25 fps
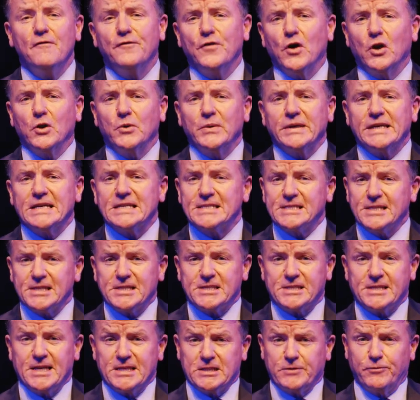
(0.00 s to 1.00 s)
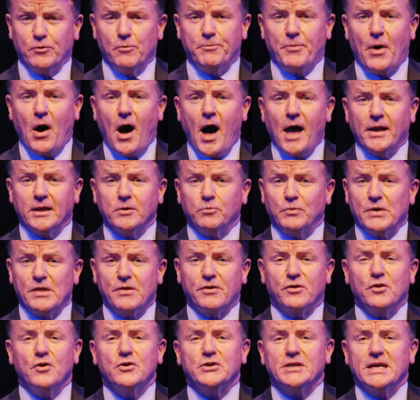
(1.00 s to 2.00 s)
following a successful pilot with
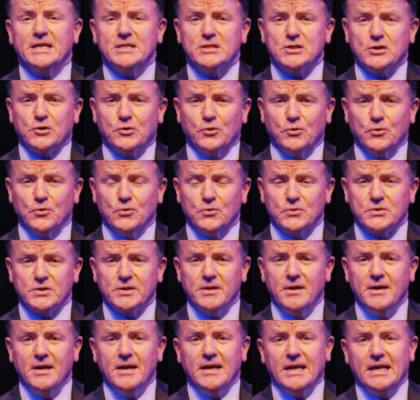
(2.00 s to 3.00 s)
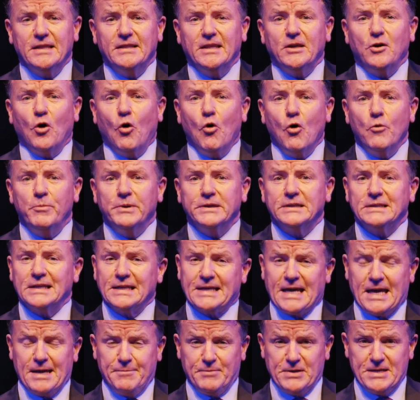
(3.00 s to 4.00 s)
13 schools in the
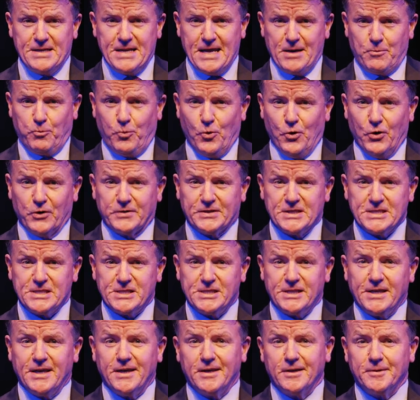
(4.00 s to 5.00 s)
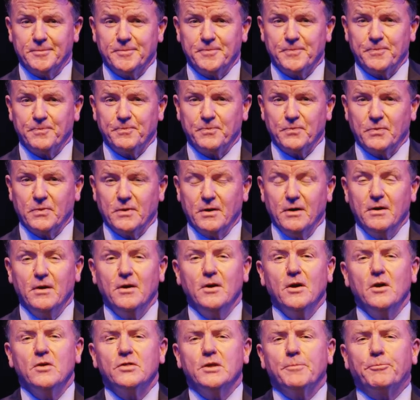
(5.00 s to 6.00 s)
Auburn-Lakemba network this year.
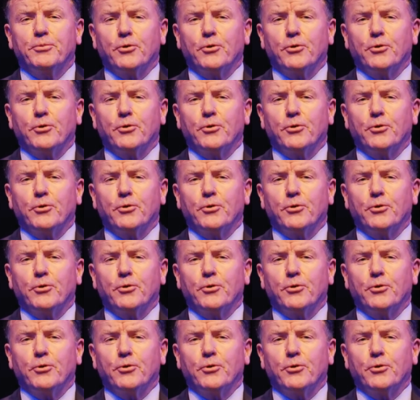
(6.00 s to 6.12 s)
The